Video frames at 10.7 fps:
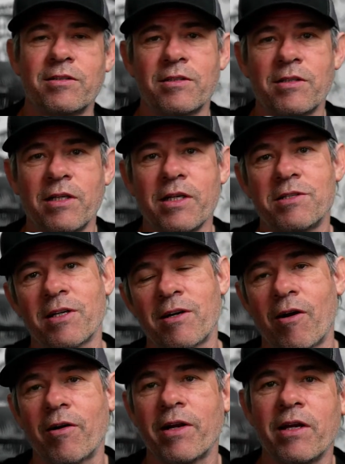Lisa
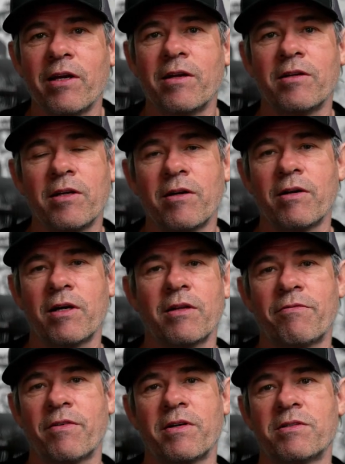Carney and you know and other
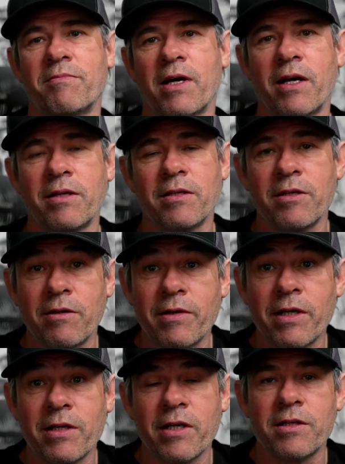friends of mine you know
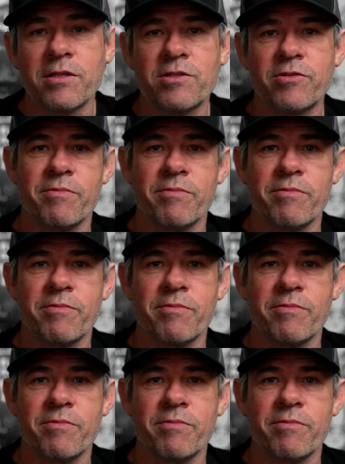in the industry.